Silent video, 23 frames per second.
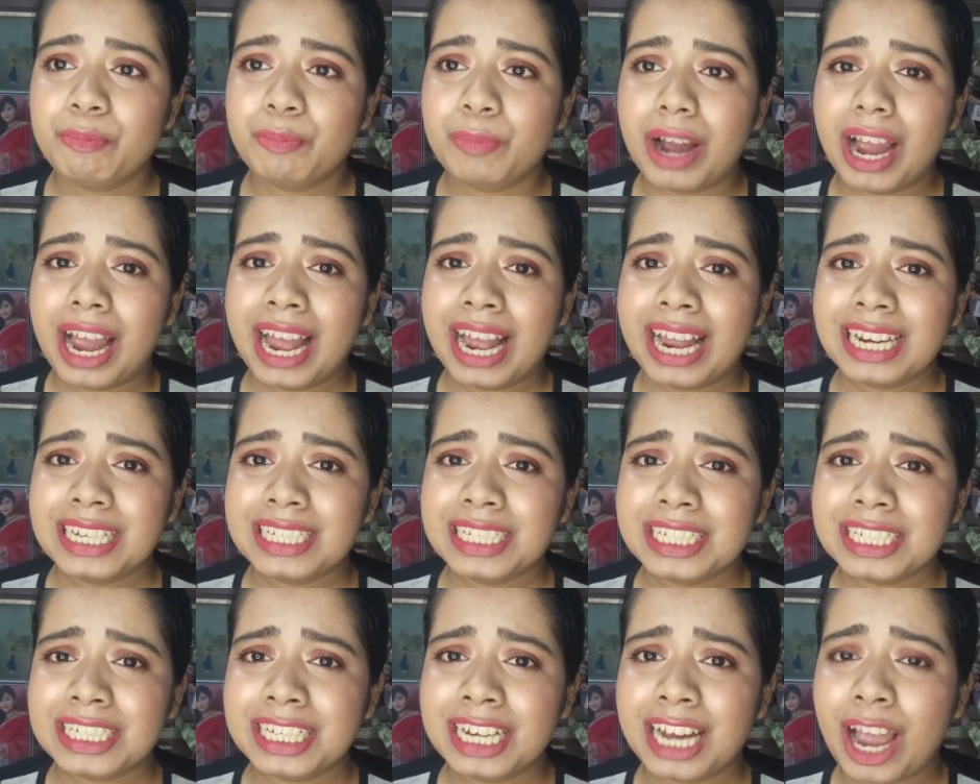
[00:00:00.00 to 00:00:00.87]
And
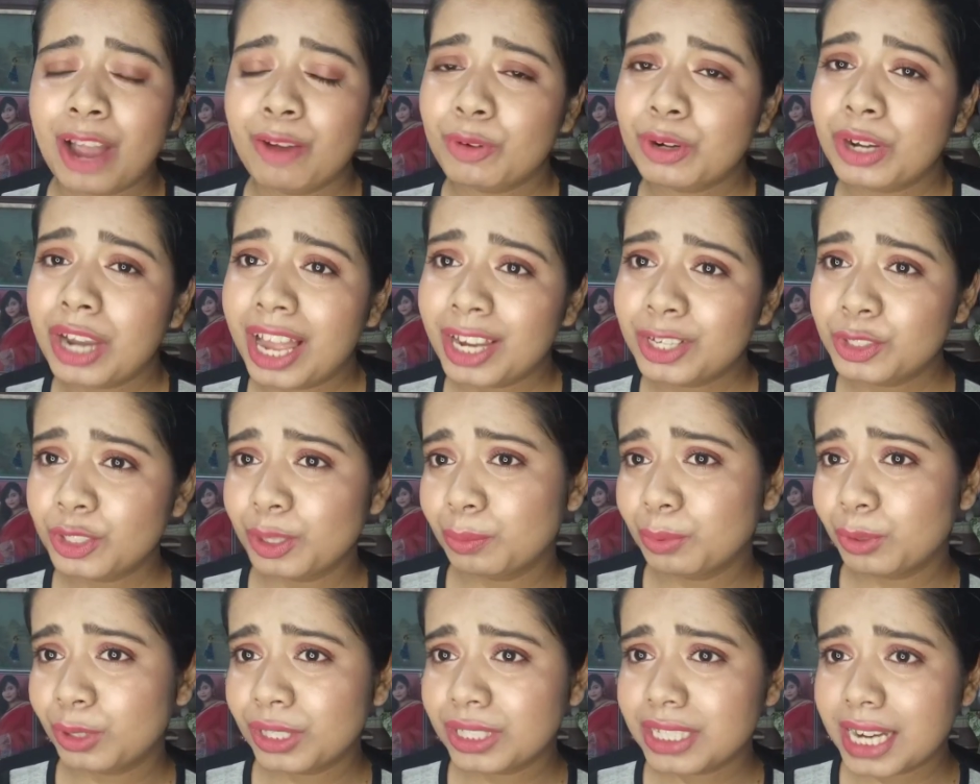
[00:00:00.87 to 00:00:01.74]
I would like to
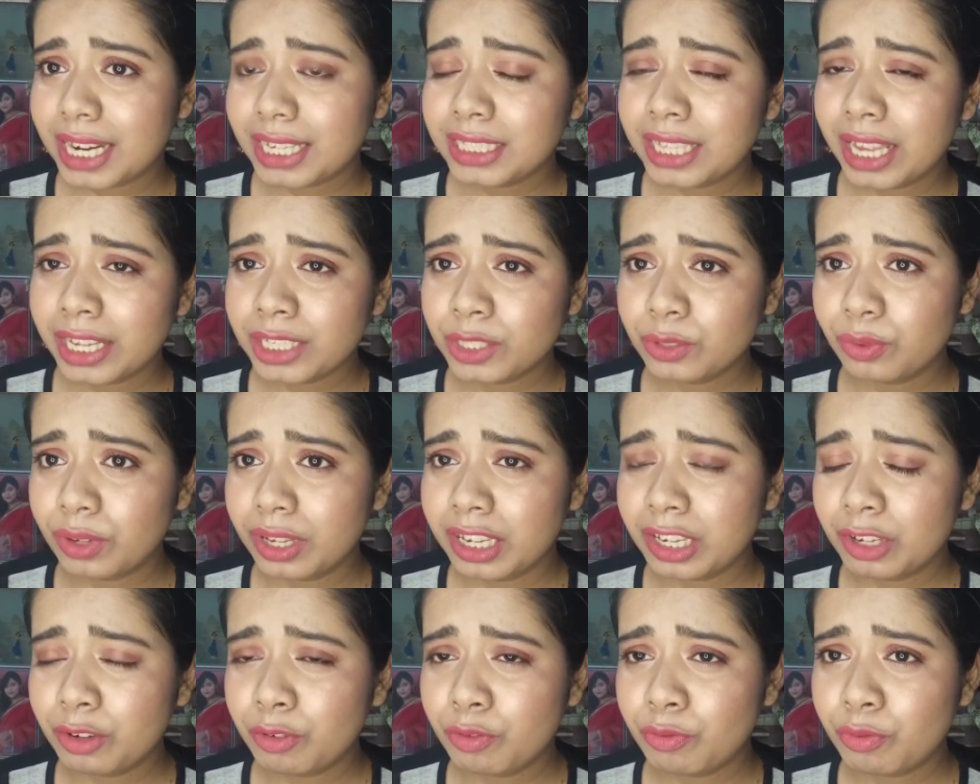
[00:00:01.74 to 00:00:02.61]
apologize as
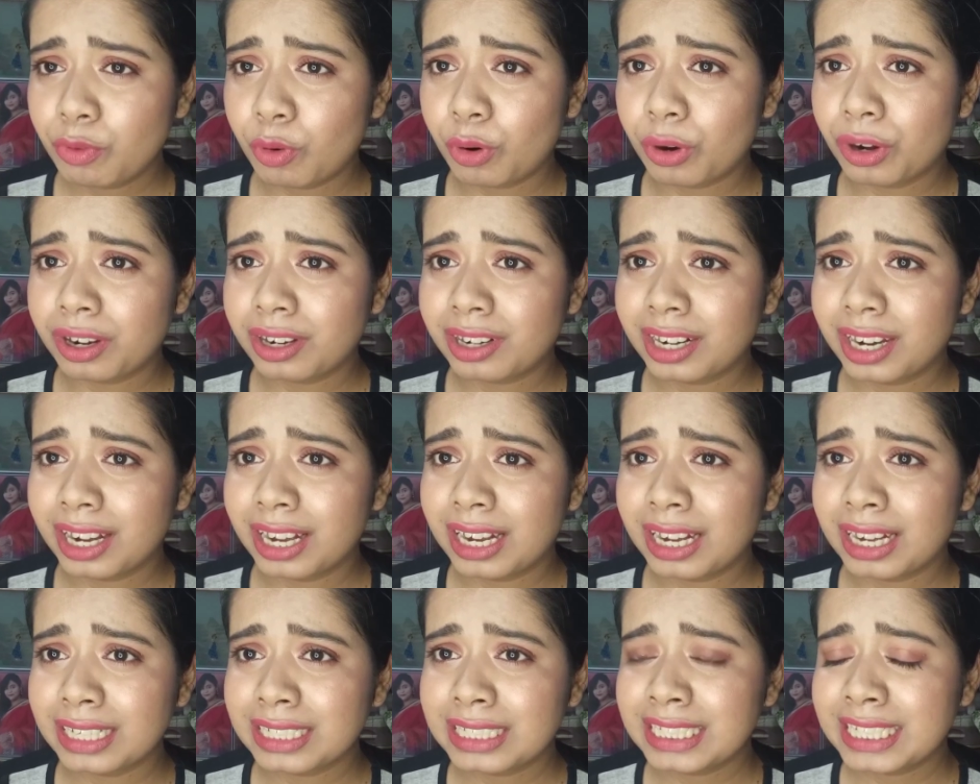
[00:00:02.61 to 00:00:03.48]
well for
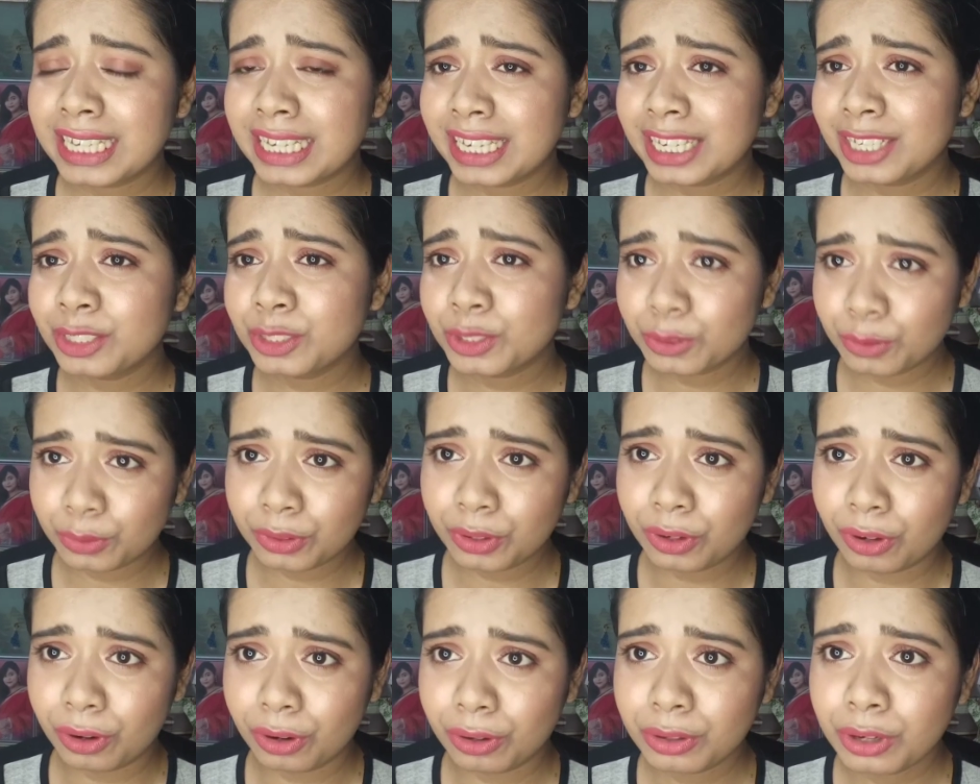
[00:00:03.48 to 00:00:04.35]
taking so
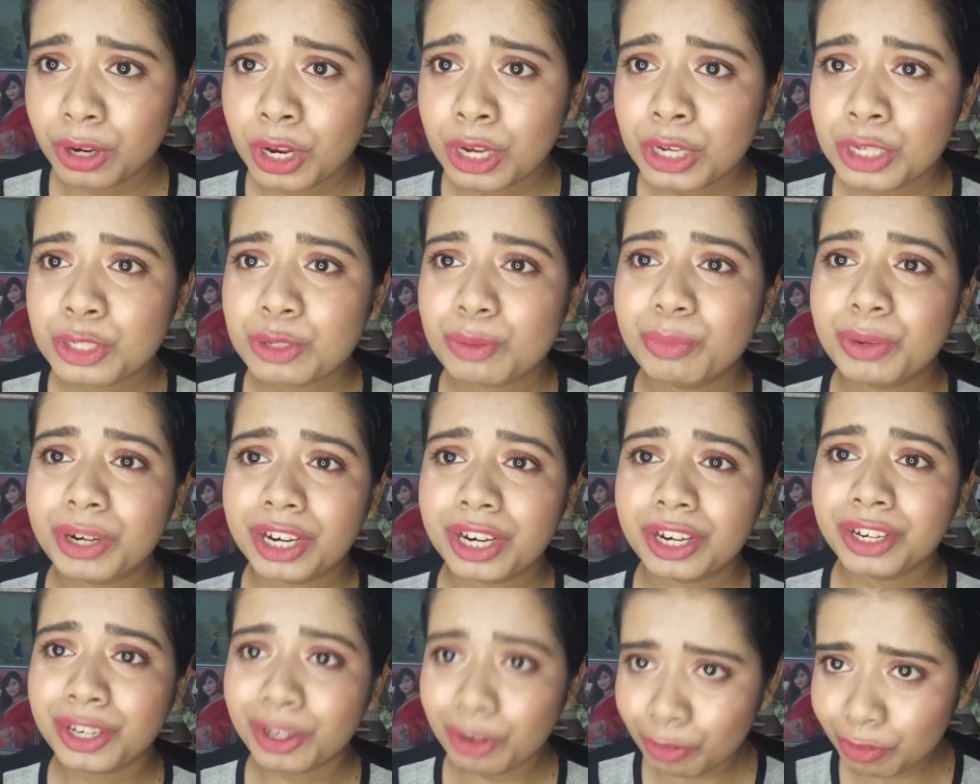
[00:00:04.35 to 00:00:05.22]
long to bring a
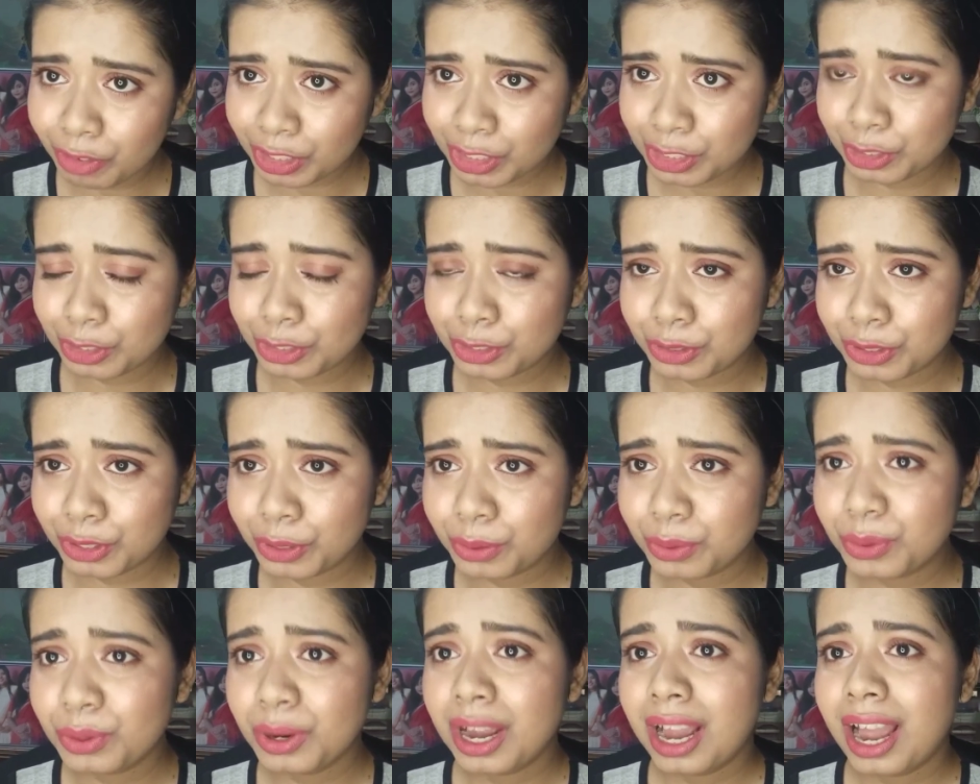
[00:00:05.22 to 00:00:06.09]
new video to
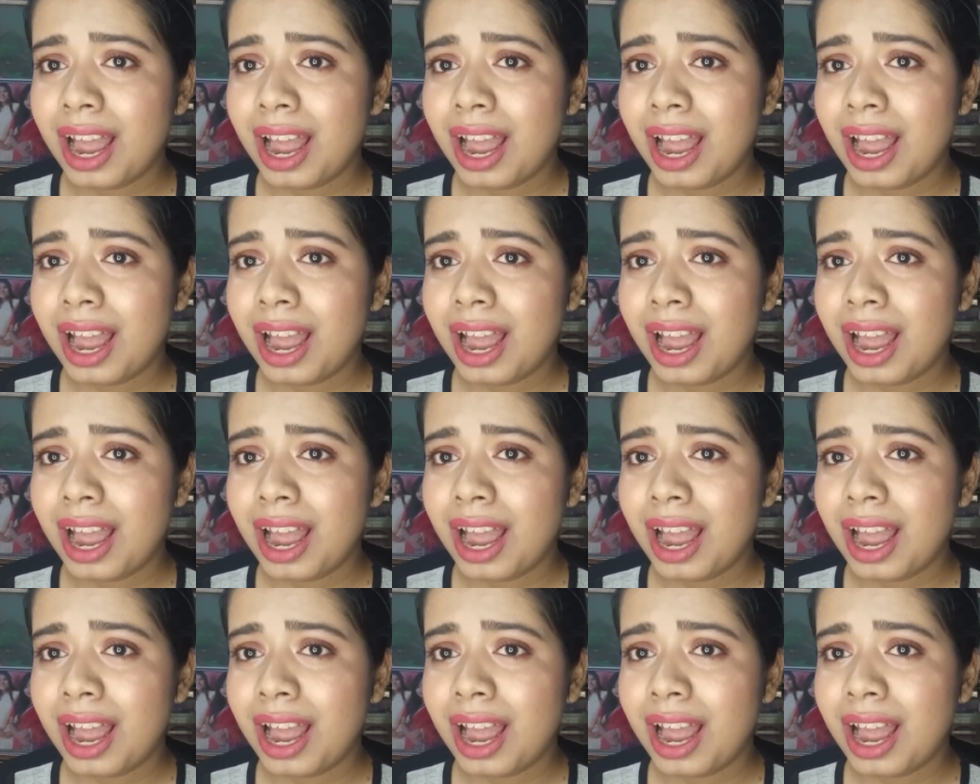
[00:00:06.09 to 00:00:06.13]
you.